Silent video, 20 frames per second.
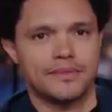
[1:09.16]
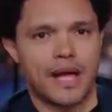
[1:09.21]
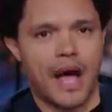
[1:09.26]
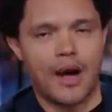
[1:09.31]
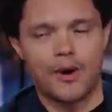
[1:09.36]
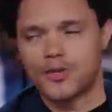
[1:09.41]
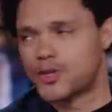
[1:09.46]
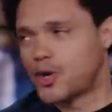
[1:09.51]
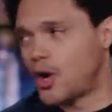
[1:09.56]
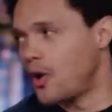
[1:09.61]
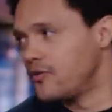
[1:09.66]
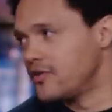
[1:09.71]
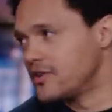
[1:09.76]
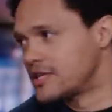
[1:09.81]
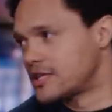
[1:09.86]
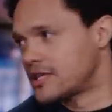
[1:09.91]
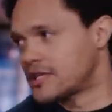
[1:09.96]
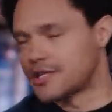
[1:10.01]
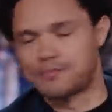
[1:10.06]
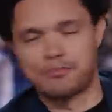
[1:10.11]
How is COVID
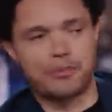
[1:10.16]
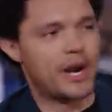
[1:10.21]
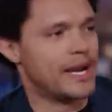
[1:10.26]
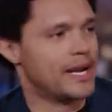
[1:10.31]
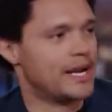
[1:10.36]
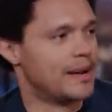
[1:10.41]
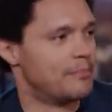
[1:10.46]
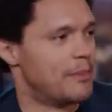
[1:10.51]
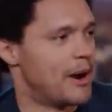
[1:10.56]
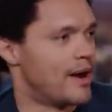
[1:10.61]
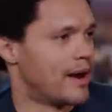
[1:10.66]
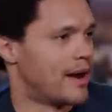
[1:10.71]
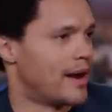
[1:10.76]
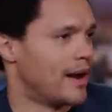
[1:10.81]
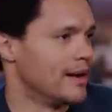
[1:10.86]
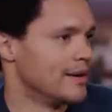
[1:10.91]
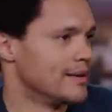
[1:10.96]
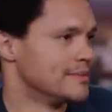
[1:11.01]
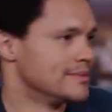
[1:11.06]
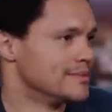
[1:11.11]
still spreading in
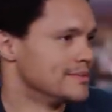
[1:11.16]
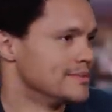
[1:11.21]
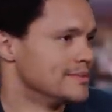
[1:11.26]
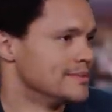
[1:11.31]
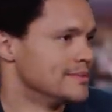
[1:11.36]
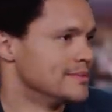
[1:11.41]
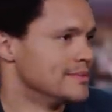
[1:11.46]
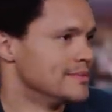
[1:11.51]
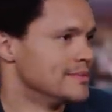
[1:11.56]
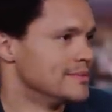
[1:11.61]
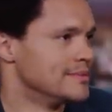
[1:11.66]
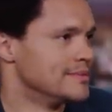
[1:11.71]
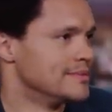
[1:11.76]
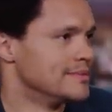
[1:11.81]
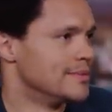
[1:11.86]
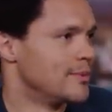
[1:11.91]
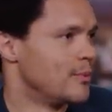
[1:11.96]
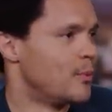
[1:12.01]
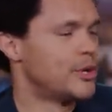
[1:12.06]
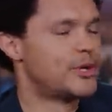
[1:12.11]
America?
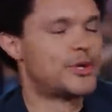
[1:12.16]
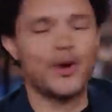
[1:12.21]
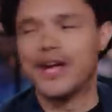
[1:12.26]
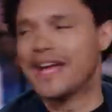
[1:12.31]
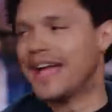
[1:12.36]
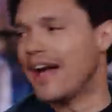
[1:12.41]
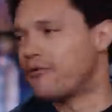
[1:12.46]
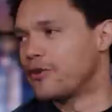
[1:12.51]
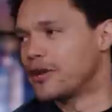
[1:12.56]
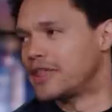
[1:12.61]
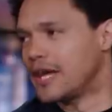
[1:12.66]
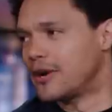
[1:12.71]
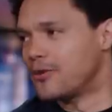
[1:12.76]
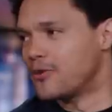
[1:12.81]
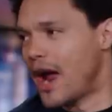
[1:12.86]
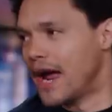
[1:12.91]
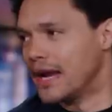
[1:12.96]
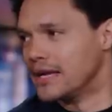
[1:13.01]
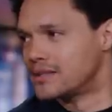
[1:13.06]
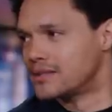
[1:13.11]
We're doing everything
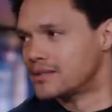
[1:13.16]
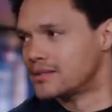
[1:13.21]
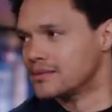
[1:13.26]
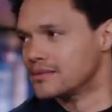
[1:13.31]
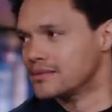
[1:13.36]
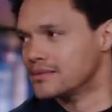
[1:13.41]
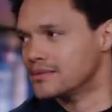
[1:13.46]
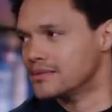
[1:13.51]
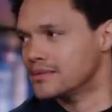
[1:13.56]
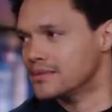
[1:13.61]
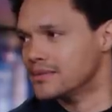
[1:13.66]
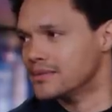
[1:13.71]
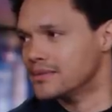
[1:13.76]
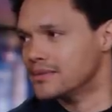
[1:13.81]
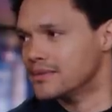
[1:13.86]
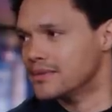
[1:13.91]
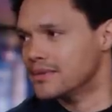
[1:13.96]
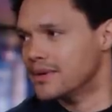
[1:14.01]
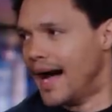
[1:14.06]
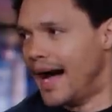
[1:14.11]
right.
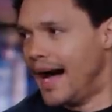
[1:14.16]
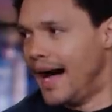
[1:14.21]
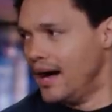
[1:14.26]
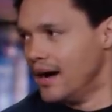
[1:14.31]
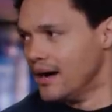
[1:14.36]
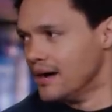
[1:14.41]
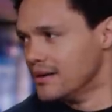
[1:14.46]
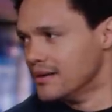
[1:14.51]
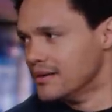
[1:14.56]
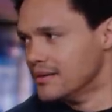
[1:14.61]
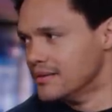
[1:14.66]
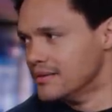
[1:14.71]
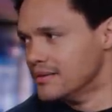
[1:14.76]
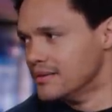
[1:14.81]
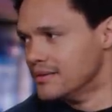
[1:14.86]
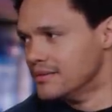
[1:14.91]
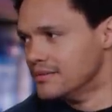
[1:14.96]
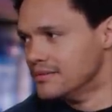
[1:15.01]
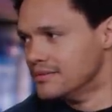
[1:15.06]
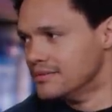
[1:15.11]
Huh?
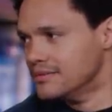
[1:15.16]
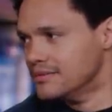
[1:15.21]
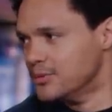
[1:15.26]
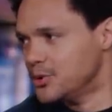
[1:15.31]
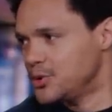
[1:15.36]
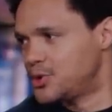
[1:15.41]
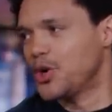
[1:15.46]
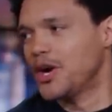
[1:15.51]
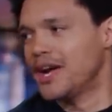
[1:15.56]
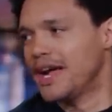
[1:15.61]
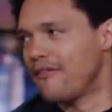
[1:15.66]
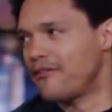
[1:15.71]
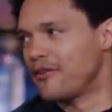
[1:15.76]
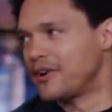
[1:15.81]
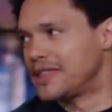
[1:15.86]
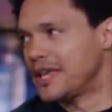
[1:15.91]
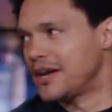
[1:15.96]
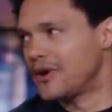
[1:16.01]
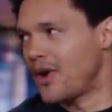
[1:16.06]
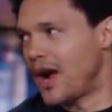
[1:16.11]
We're doing
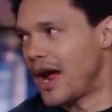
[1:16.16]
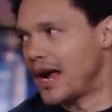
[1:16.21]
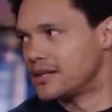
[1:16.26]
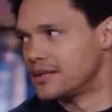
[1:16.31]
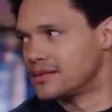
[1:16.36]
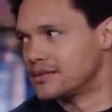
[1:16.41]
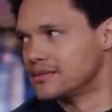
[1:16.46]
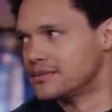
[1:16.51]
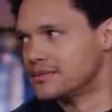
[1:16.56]
everything right.